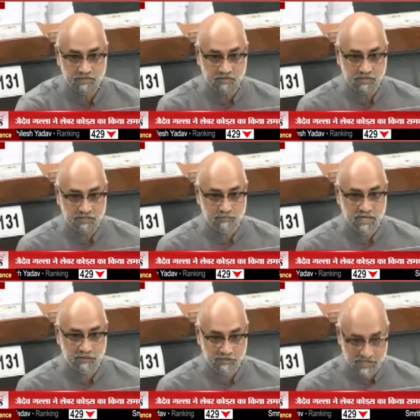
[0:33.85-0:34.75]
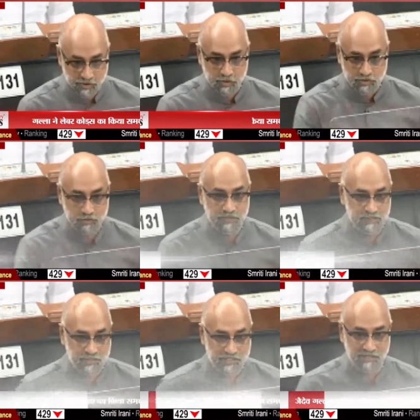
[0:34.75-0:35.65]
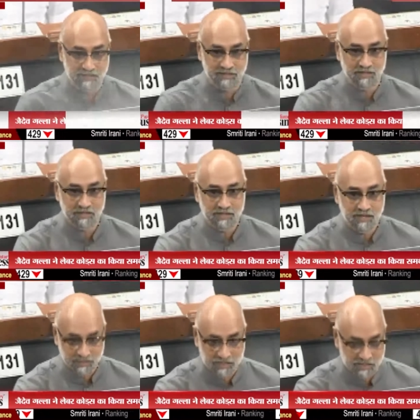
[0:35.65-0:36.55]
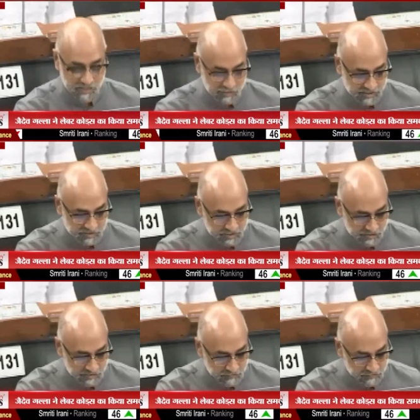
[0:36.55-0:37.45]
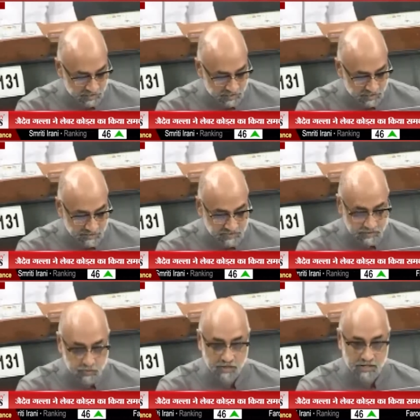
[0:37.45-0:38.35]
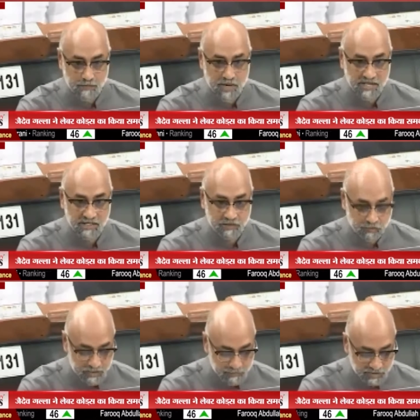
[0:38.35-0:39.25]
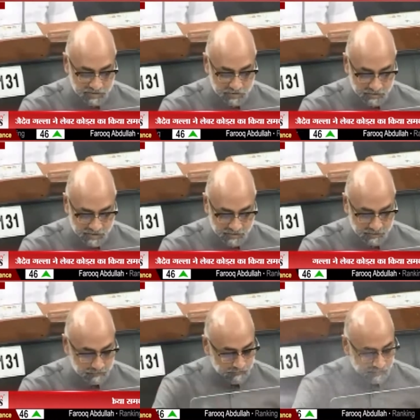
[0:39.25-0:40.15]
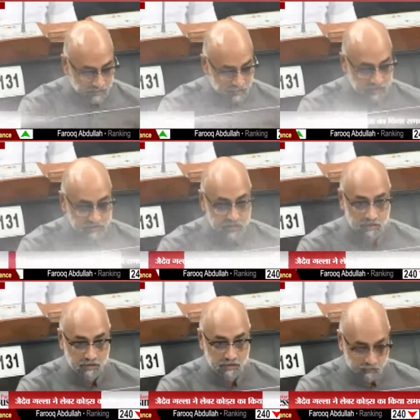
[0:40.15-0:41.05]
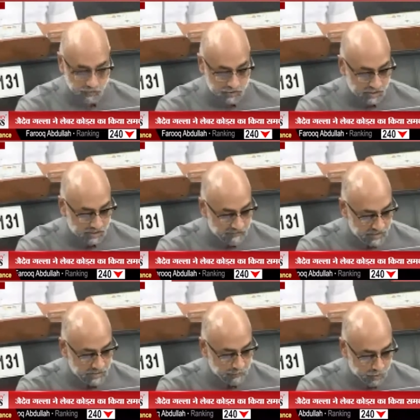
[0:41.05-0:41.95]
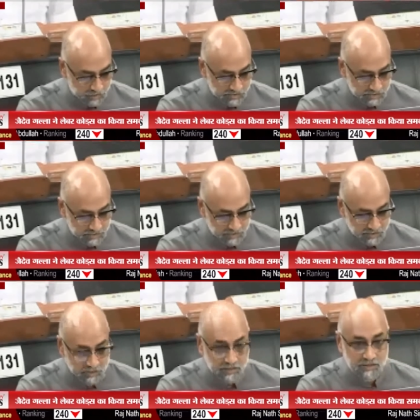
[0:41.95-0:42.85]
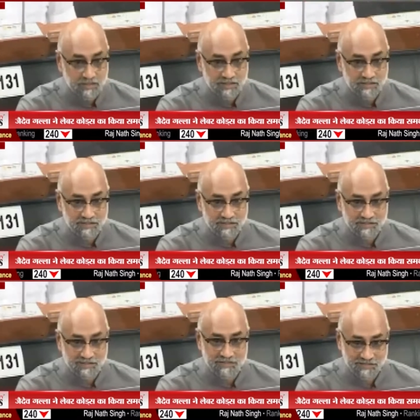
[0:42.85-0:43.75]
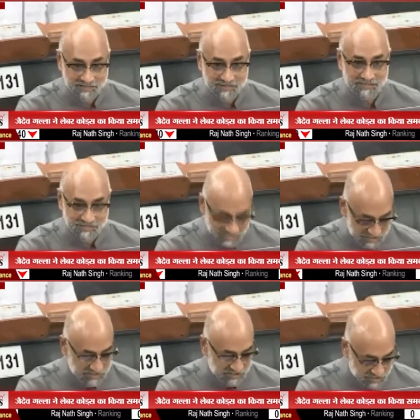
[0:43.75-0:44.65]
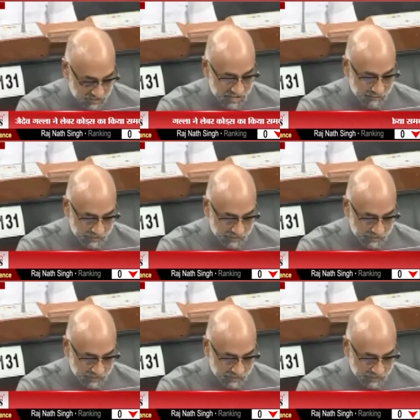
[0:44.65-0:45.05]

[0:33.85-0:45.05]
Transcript: So these are my credentials to be speaking on this subject, sir. And since we are combining three bills together, which, is, uh, uh, which all are very important. Your credentials are already very rich. Yes, sir. No, so please.